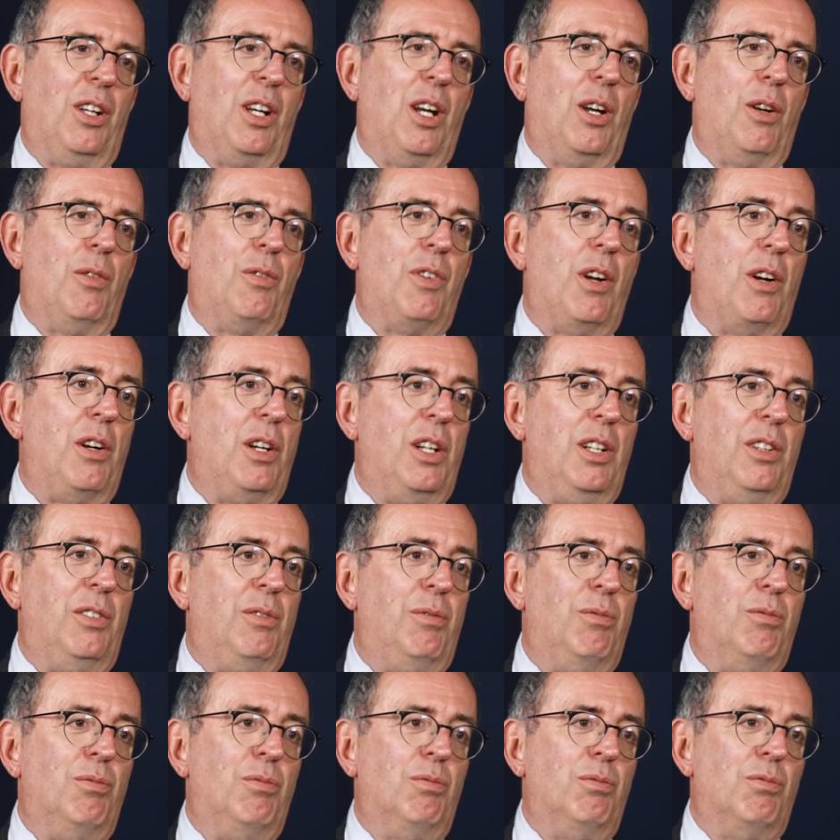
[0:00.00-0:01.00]
go very
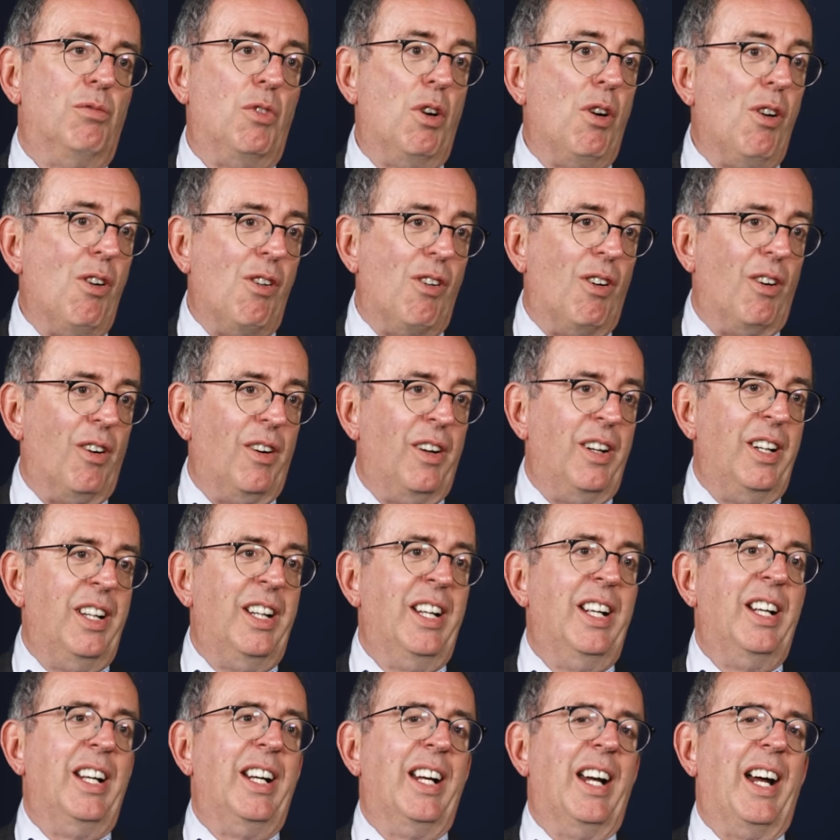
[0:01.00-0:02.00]
wrong.
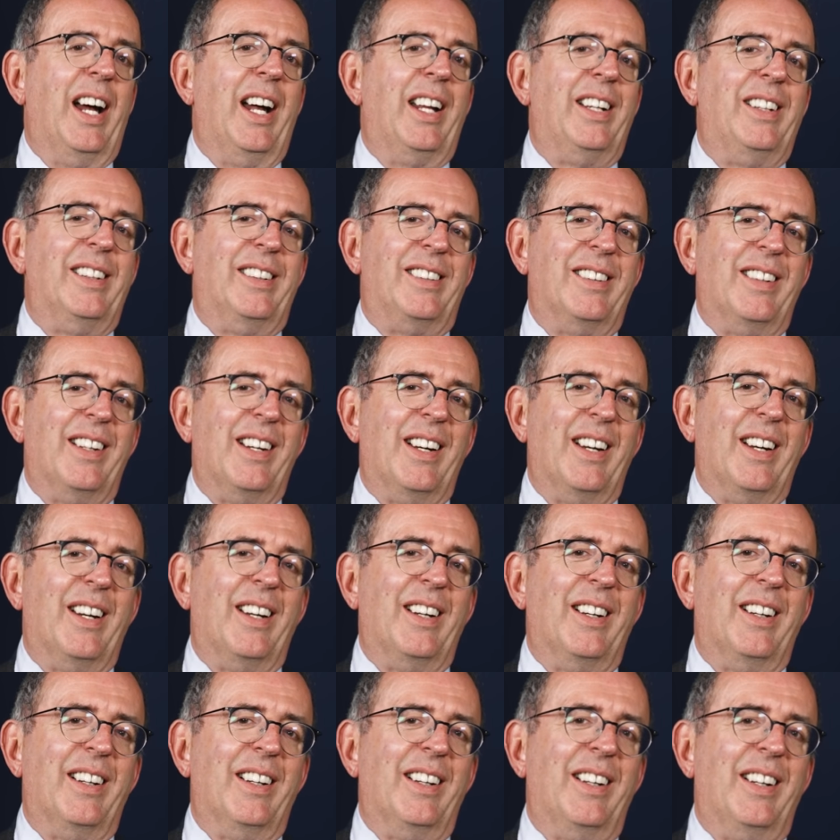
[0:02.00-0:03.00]
And
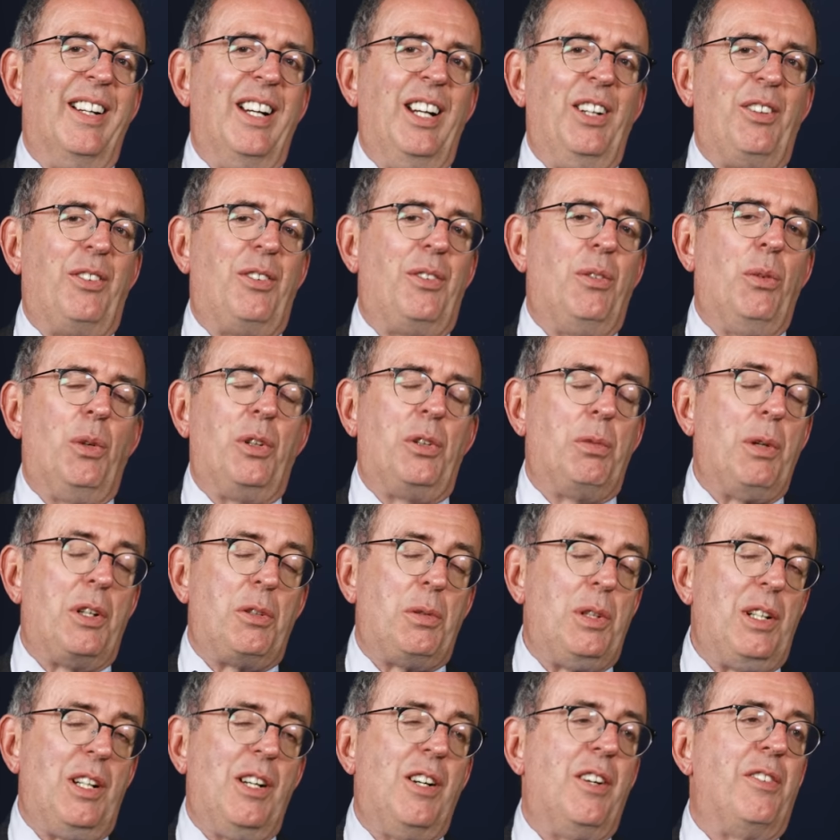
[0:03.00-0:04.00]
It always
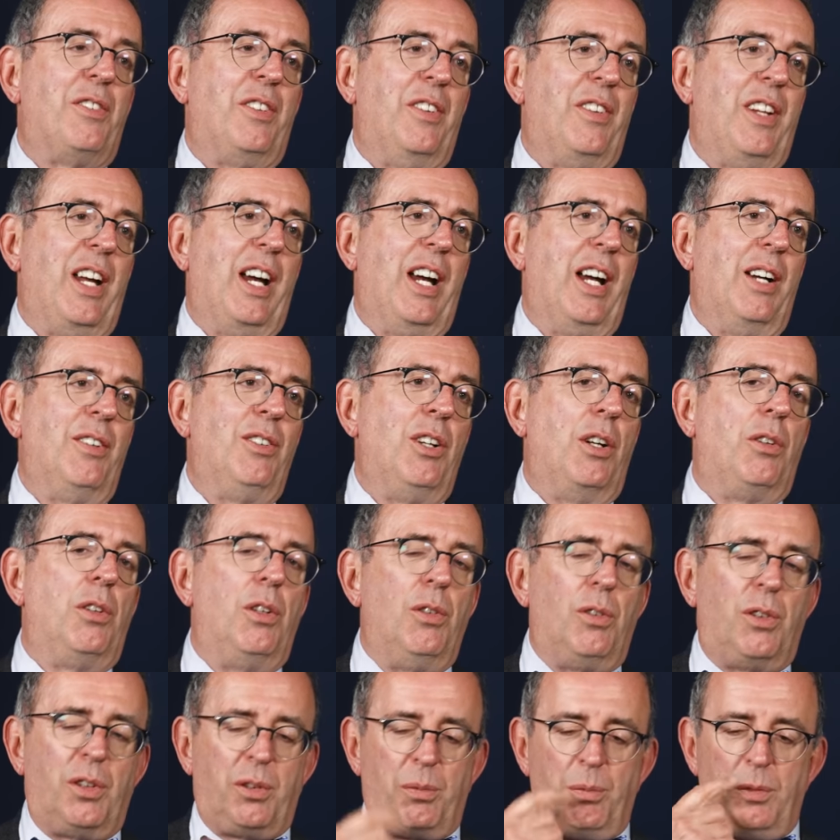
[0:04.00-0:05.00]
makes me laugh at that. You
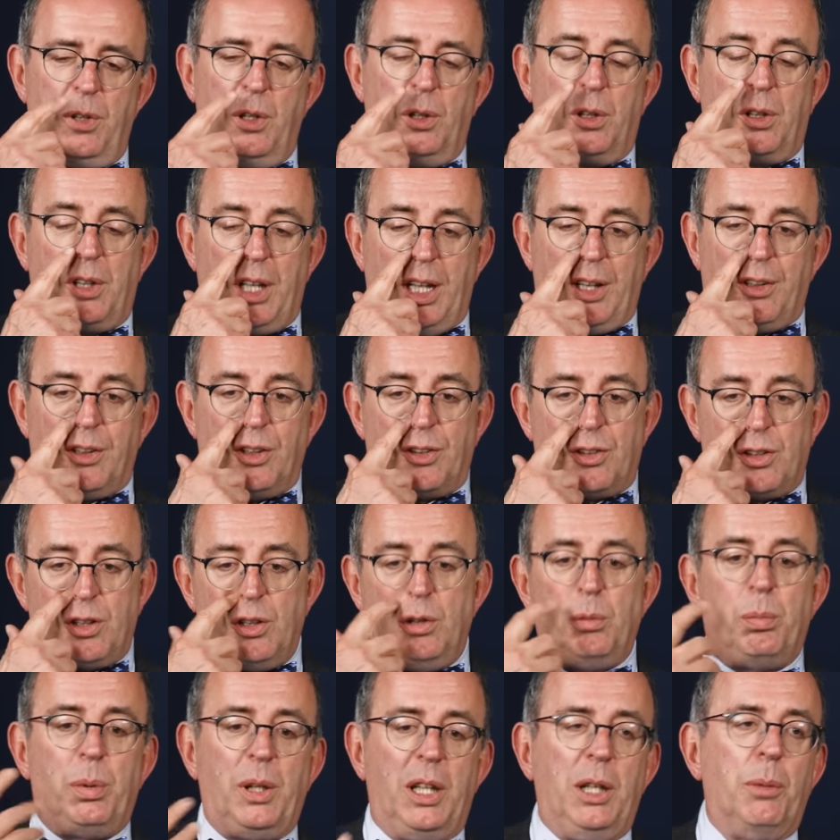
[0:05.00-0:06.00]
know, you'd think that
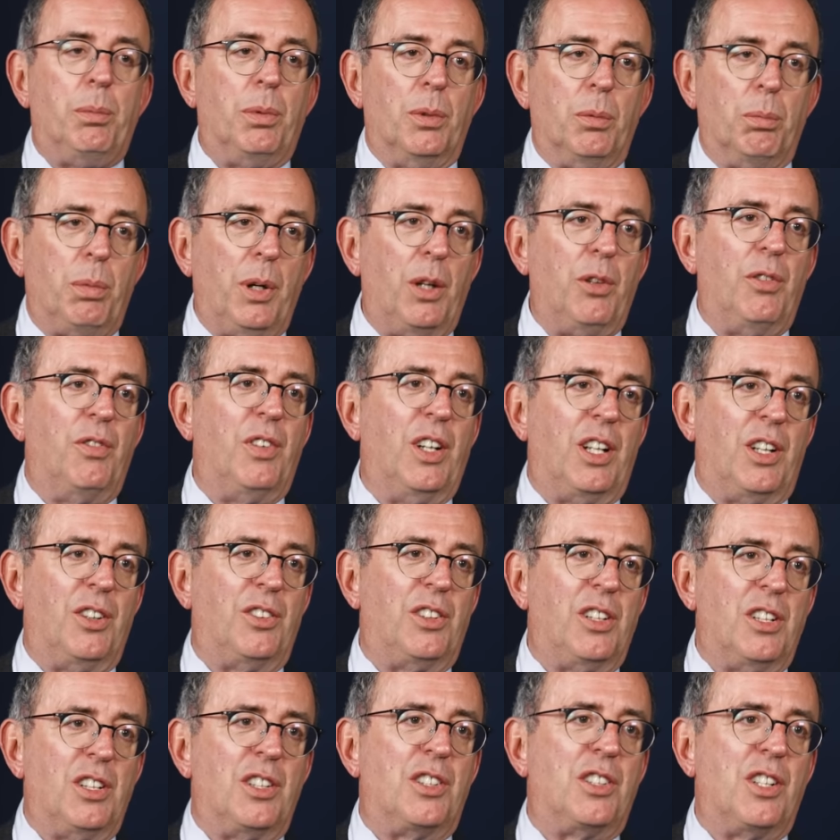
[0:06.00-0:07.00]
two people, both vicars in the